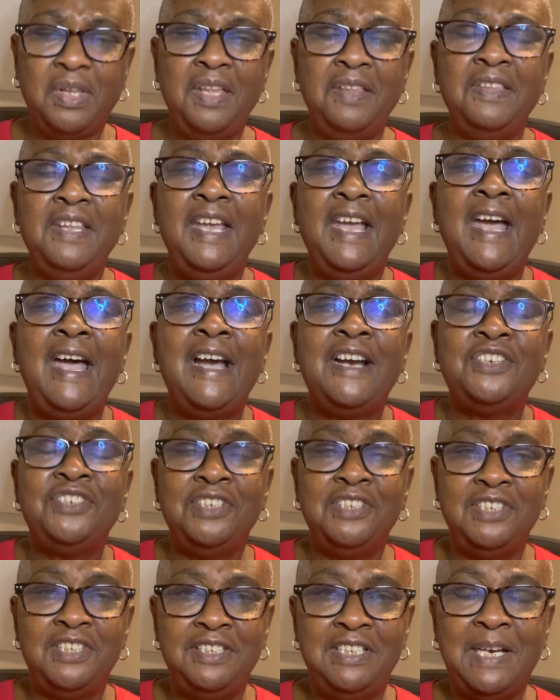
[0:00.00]
the
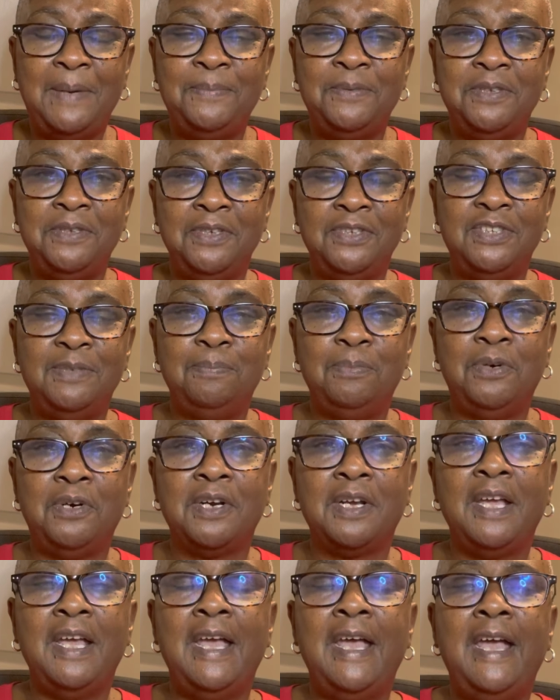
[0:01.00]
action steps in this
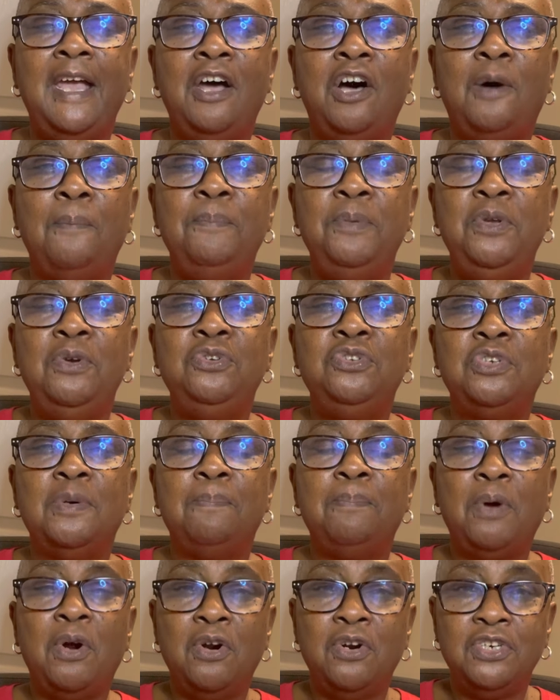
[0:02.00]
book help you to
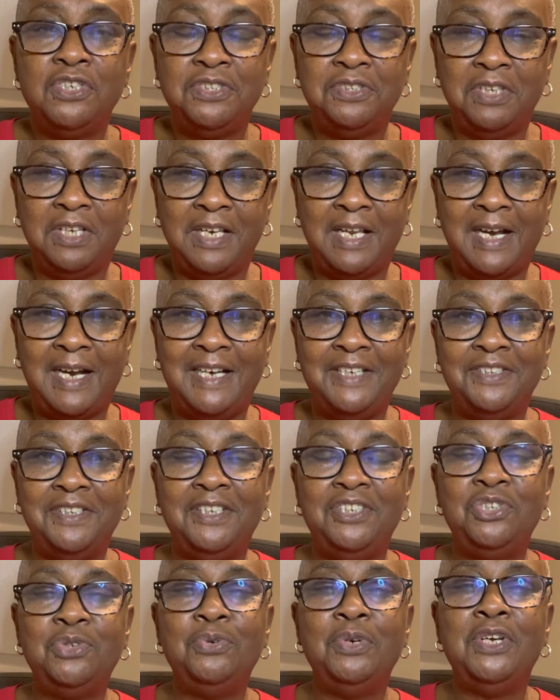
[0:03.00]
personalize
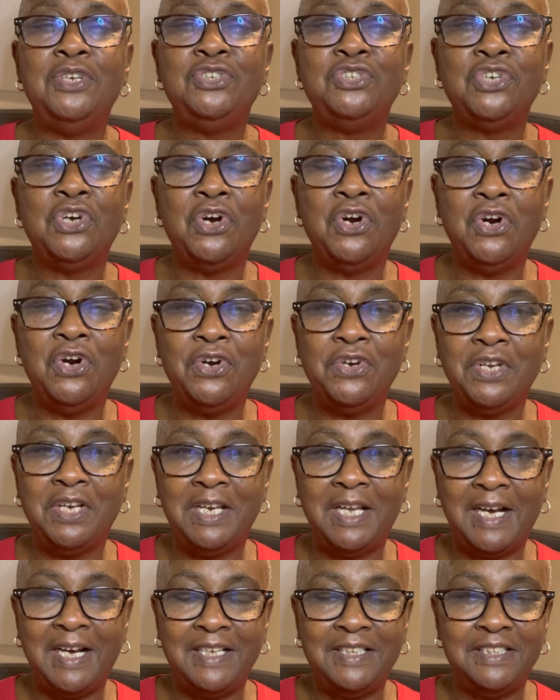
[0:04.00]
it, to
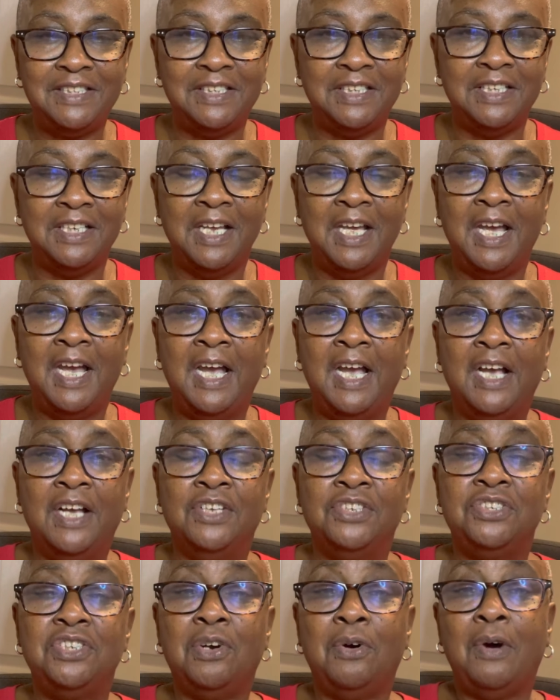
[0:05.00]
internalize it.
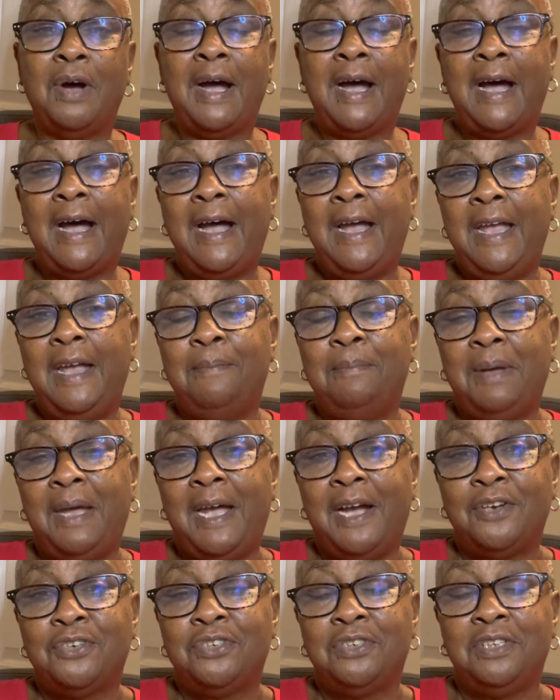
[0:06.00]
So I am
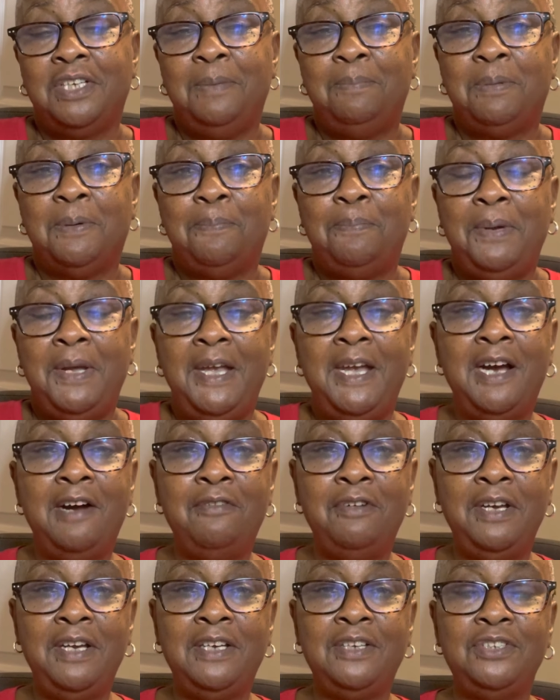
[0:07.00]
actually
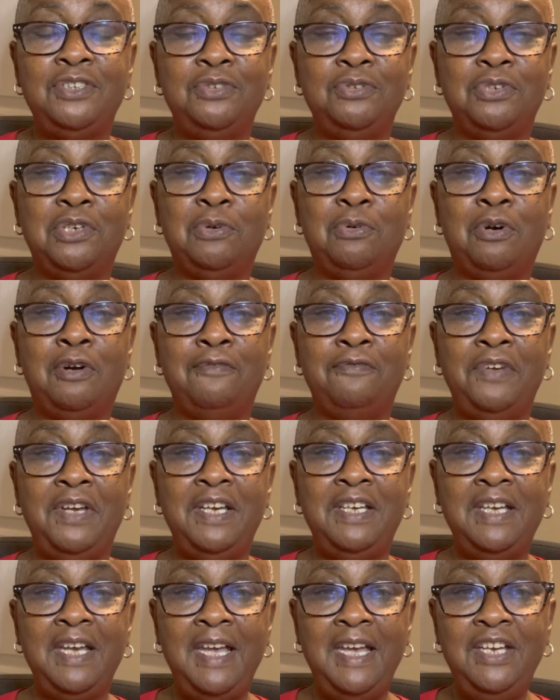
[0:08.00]
preparing to go on
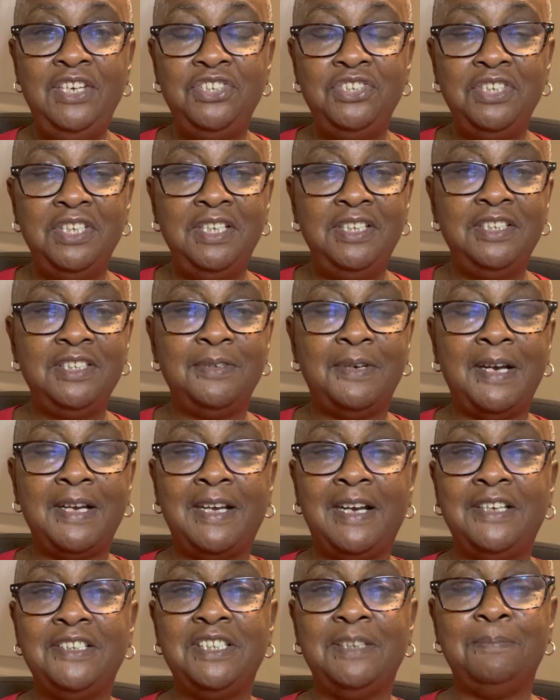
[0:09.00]
vacation. So I
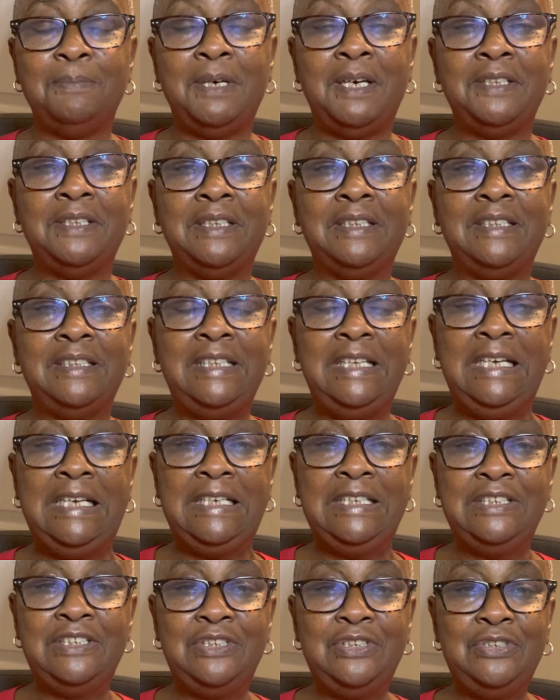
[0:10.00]
got some other
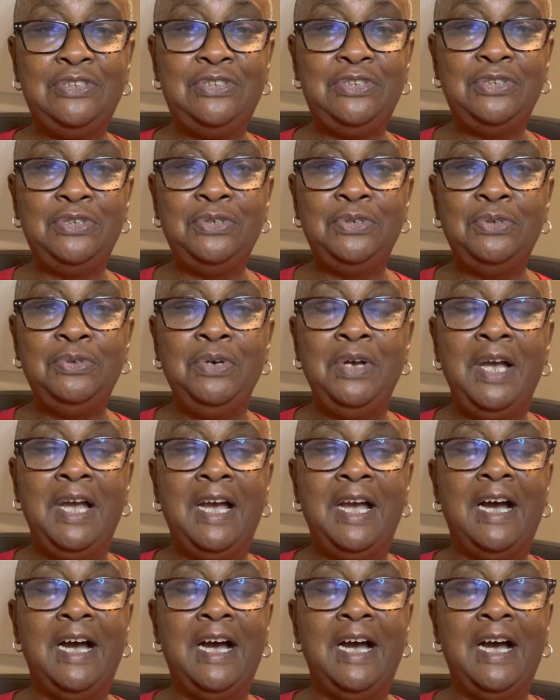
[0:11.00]
things to do.